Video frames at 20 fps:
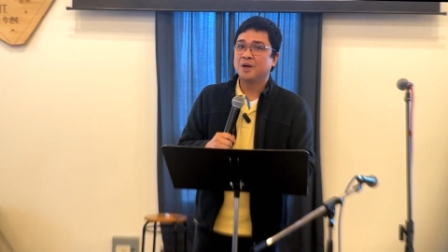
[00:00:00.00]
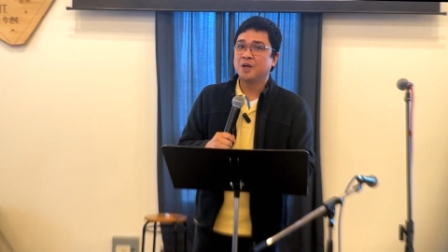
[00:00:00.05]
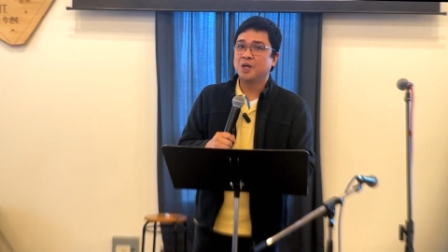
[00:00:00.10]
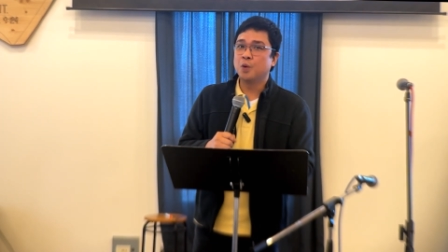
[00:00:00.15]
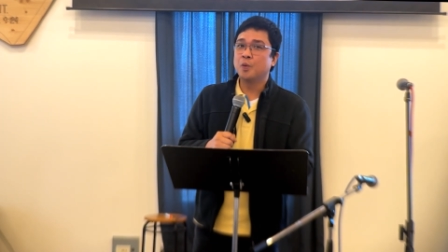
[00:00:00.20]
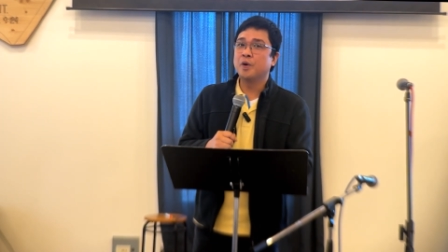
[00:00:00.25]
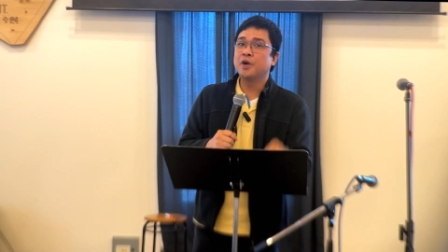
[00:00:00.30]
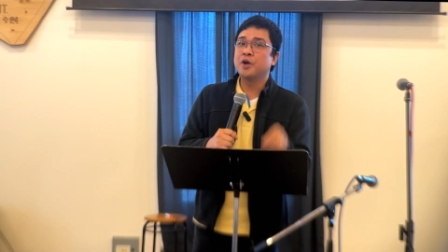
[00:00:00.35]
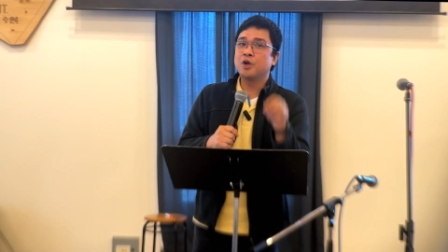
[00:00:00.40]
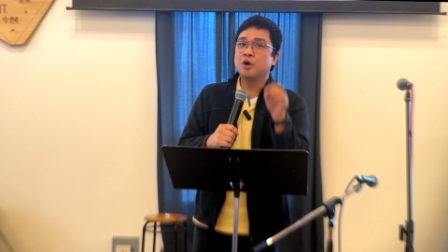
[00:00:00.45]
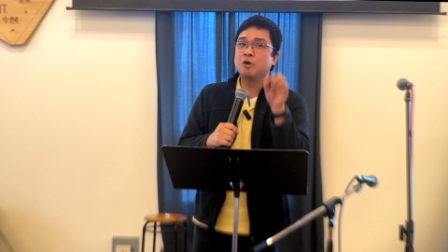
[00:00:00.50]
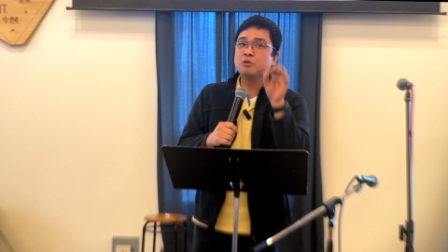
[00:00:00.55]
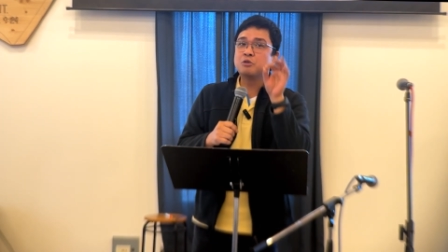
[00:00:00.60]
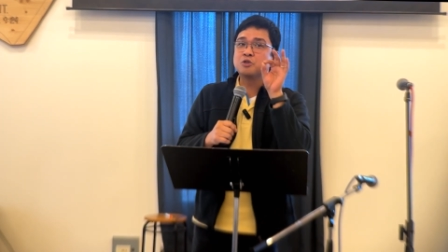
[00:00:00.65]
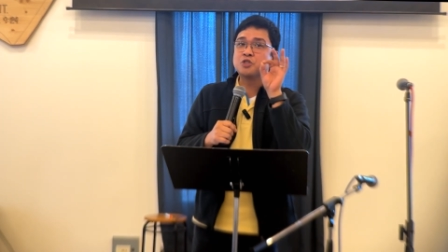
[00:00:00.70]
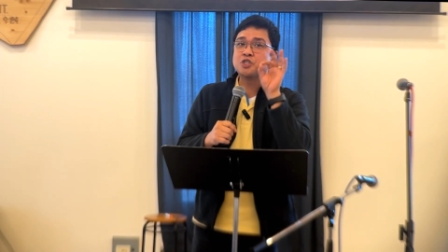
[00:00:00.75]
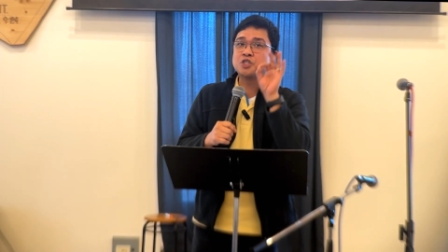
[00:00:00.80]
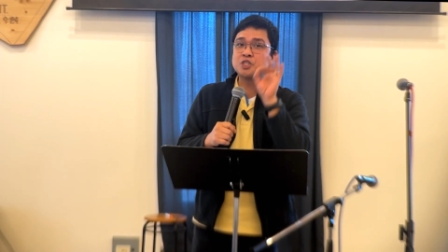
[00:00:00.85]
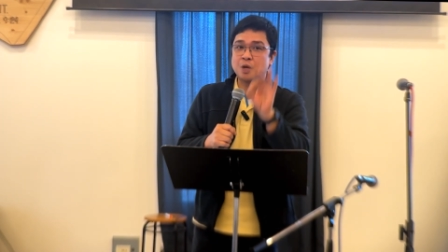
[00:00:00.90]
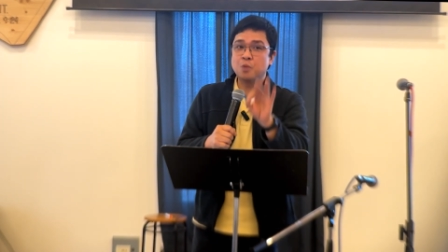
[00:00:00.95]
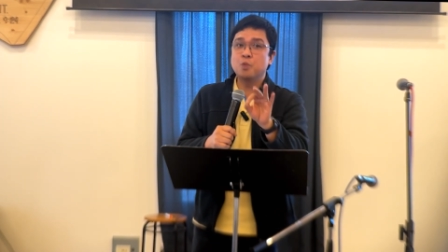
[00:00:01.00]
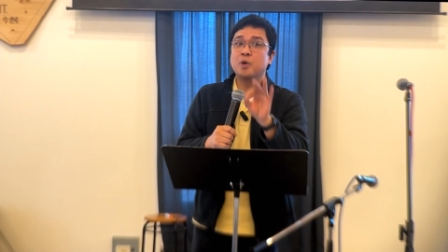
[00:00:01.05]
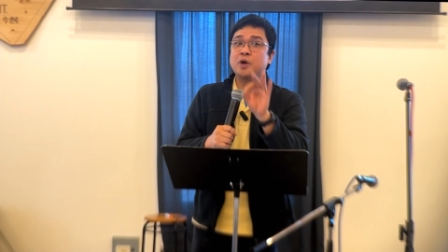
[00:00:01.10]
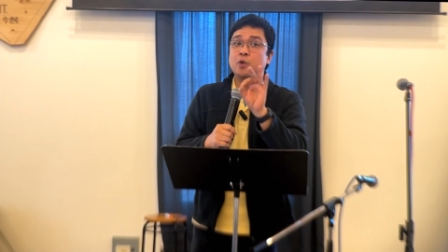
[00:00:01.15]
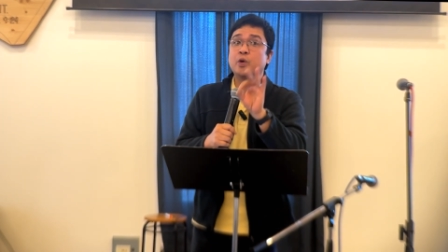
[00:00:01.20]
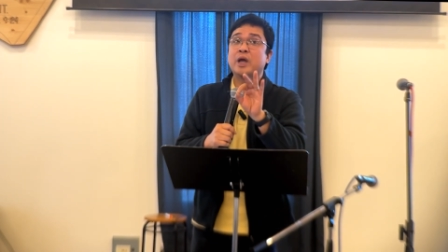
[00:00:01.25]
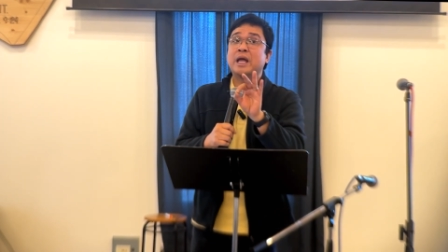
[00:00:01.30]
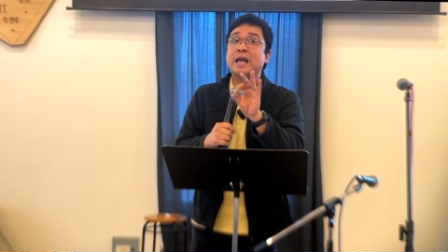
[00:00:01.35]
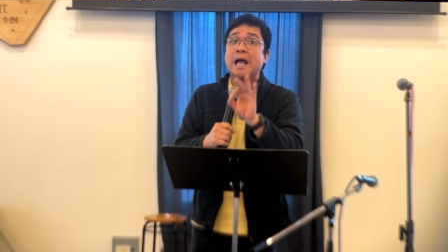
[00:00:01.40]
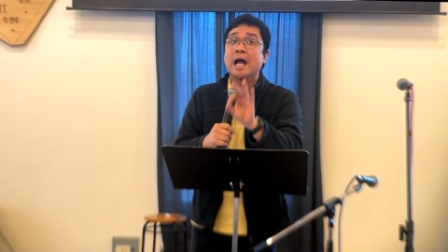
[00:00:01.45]
You want to go to someone
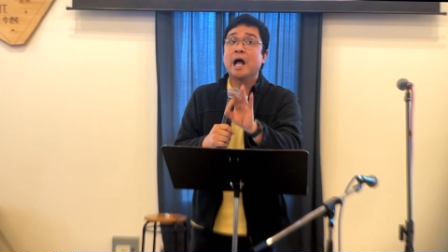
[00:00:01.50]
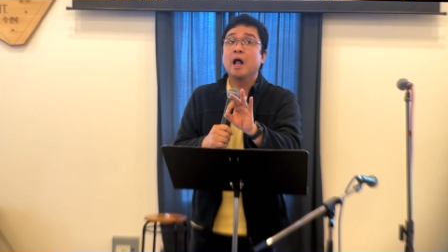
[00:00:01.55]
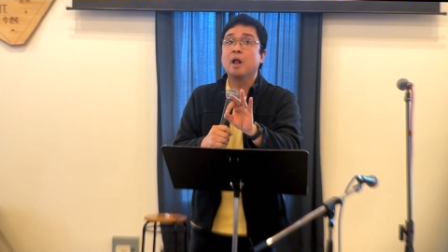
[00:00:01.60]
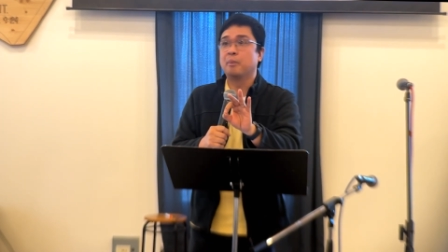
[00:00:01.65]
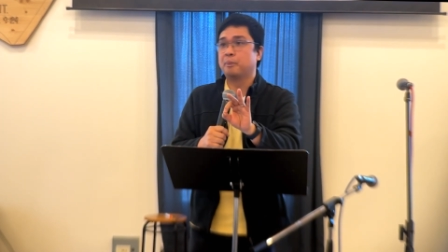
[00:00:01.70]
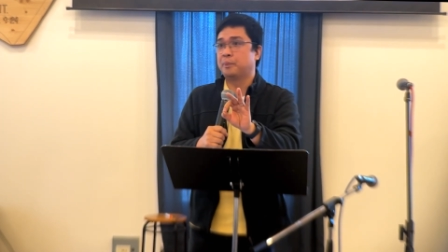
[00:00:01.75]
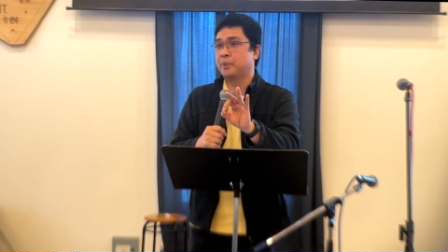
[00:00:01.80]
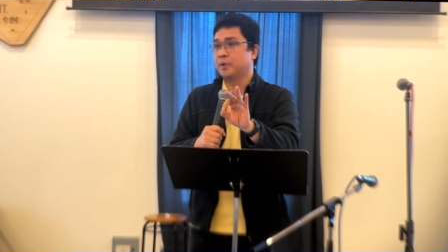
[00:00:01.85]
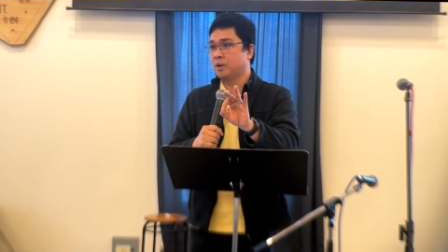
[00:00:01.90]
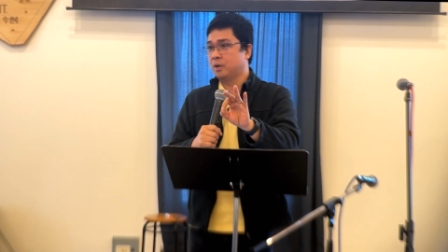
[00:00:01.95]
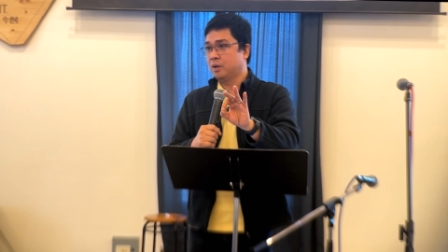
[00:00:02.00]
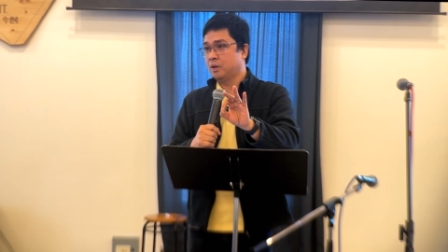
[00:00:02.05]
who can help,